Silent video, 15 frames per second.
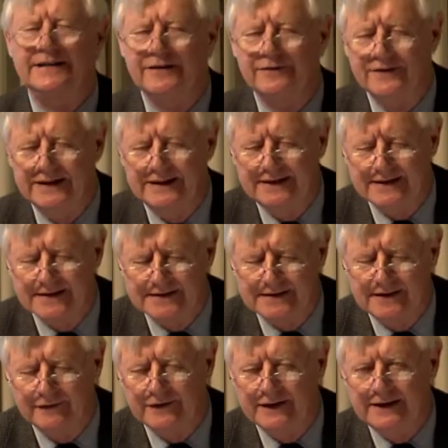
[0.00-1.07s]
of the
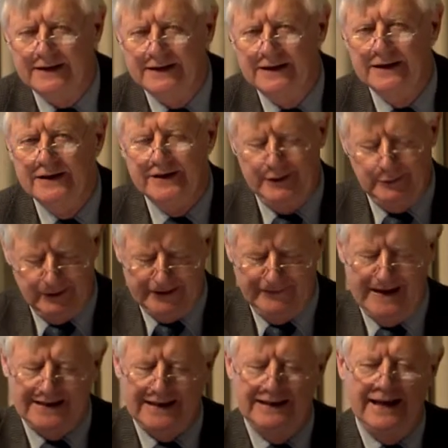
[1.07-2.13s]
discovery, you would have
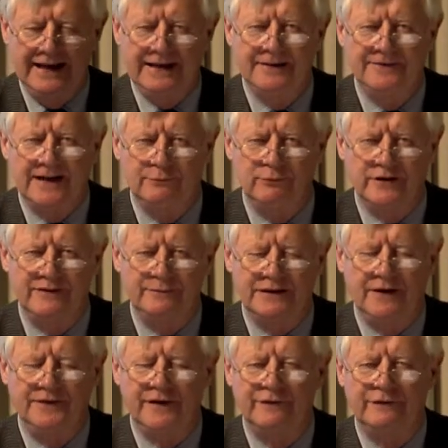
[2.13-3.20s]
had a lake that would have been
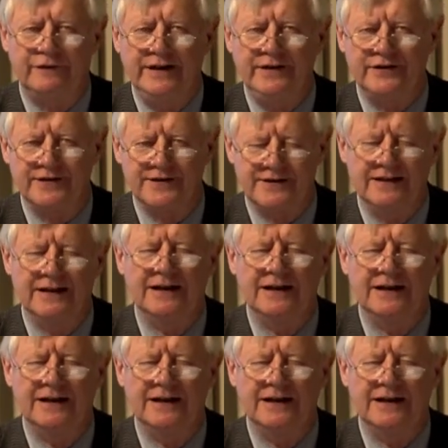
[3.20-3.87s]
on the fringes